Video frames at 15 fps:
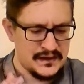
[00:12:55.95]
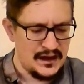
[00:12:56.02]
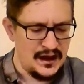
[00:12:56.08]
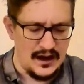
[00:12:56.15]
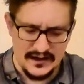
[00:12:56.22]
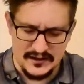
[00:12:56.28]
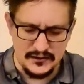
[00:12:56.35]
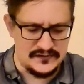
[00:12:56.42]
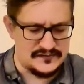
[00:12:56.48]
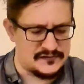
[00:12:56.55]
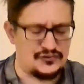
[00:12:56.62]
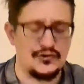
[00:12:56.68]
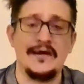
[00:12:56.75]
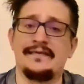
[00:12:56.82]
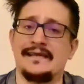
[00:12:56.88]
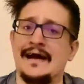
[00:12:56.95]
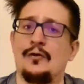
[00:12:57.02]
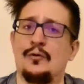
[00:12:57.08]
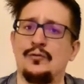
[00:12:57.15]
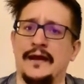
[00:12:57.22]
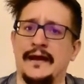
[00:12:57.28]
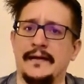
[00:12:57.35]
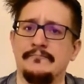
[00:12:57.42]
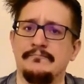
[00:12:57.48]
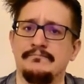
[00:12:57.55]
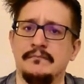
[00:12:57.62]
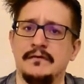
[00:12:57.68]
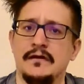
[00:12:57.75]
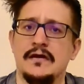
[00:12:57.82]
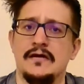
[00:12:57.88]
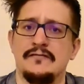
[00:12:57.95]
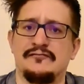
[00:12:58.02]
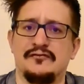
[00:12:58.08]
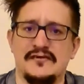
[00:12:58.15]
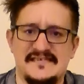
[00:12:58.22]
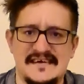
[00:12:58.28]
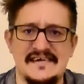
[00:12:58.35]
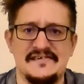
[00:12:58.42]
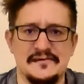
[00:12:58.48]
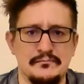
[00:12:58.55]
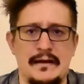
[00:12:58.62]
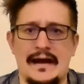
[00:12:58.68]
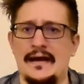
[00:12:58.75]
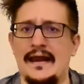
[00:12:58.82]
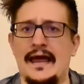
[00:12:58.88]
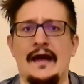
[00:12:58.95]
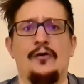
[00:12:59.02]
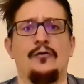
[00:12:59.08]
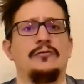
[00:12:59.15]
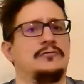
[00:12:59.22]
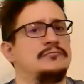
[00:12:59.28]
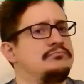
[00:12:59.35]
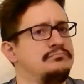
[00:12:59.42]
I could drink that all day. For a session pale ale,